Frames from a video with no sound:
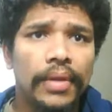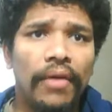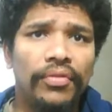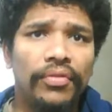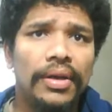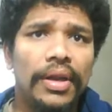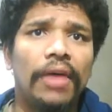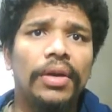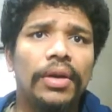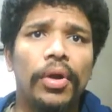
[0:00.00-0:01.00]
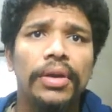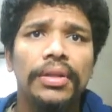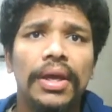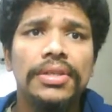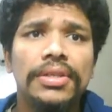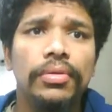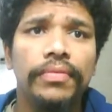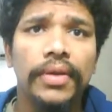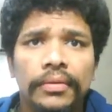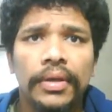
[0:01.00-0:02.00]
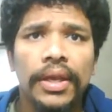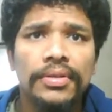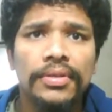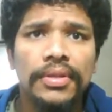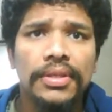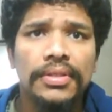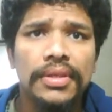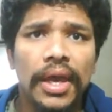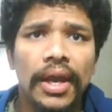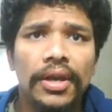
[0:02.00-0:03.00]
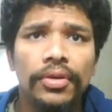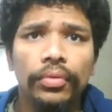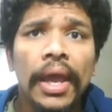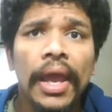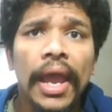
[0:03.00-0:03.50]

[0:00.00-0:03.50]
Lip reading: After point there is 2 figure. Here is this is I write 2,